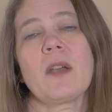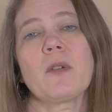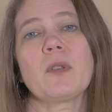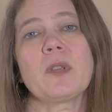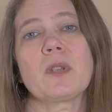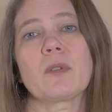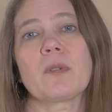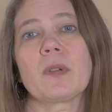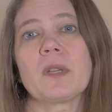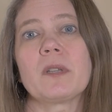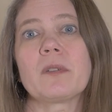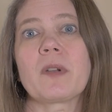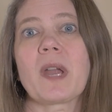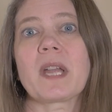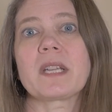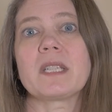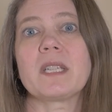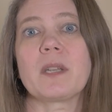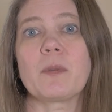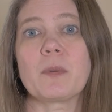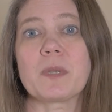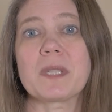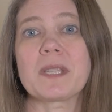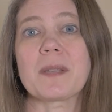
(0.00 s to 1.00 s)
you're
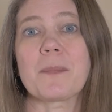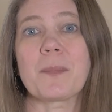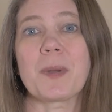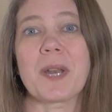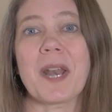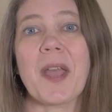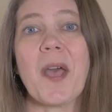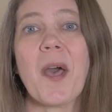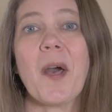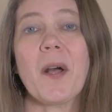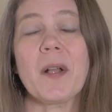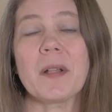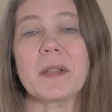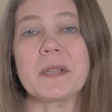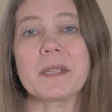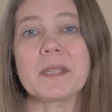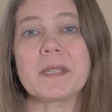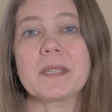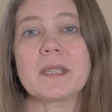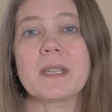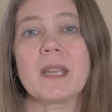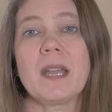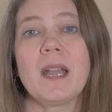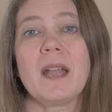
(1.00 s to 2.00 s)
interacting with someone
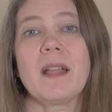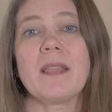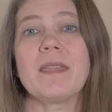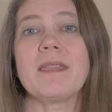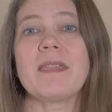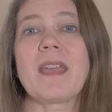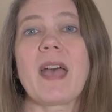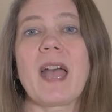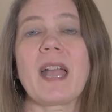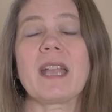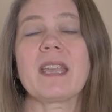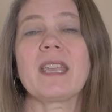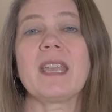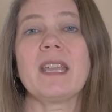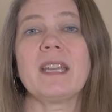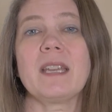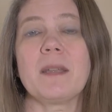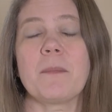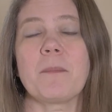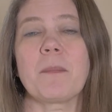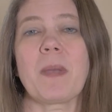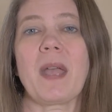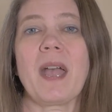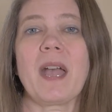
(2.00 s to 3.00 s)
else, that can
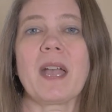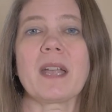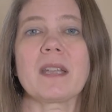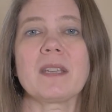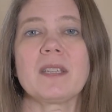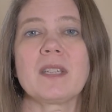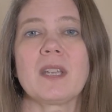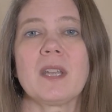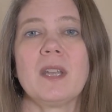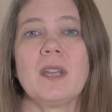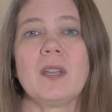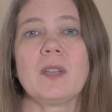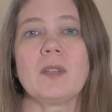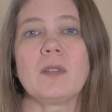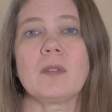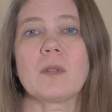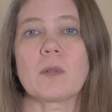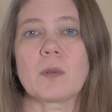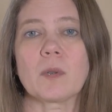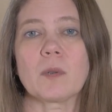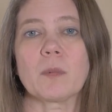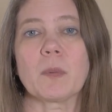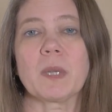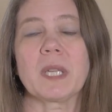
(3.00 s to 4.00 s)
impact
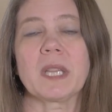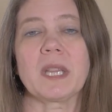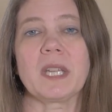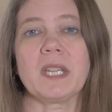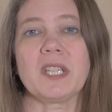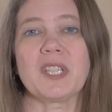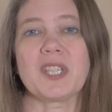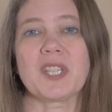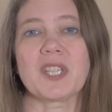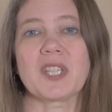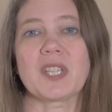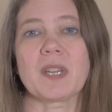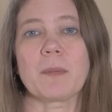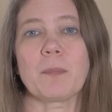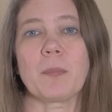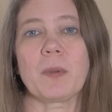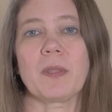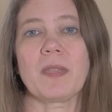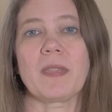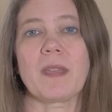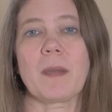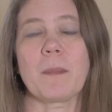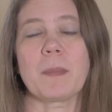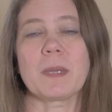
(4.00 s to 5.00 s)
your relationship
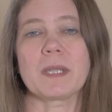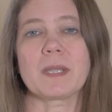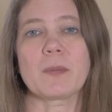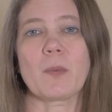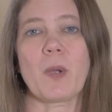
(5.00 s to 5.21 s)
with them as